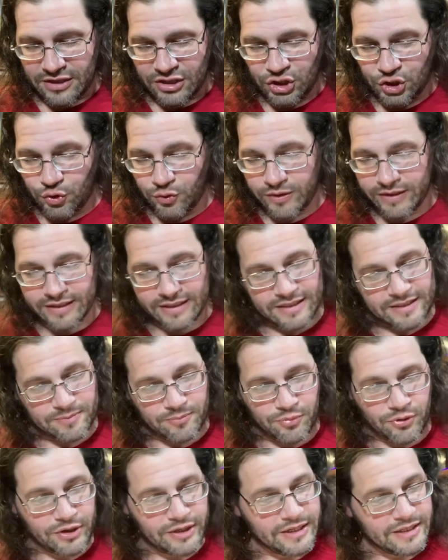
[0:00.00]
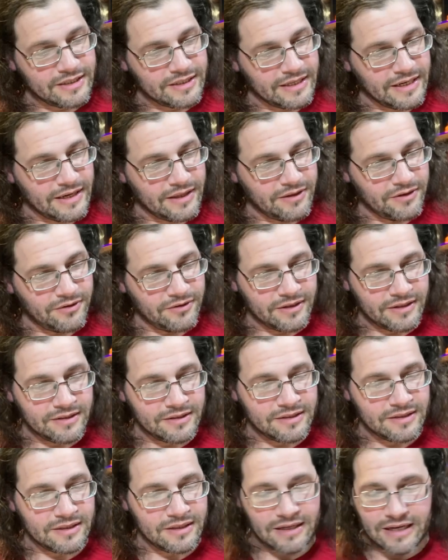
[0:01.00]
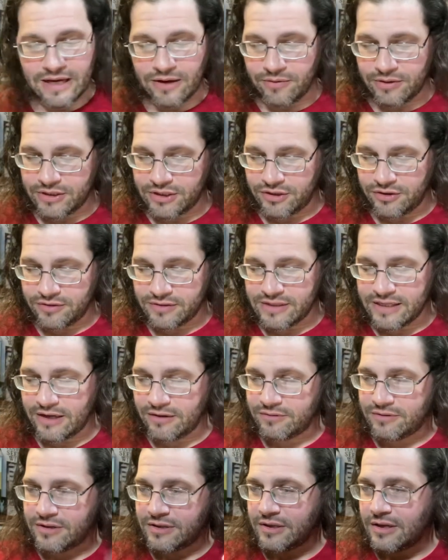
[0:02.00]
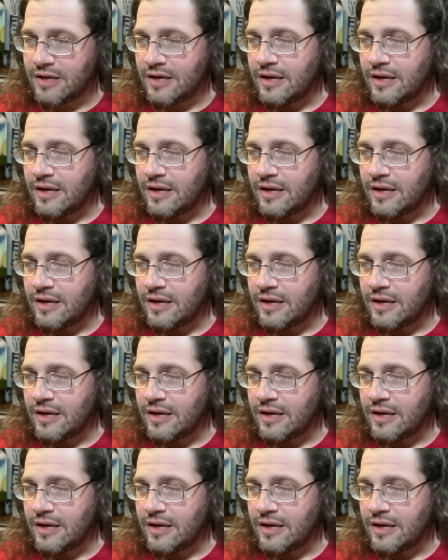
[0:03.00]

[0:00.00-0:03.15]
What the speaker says: doing this and putting it together and seeing how it turns out.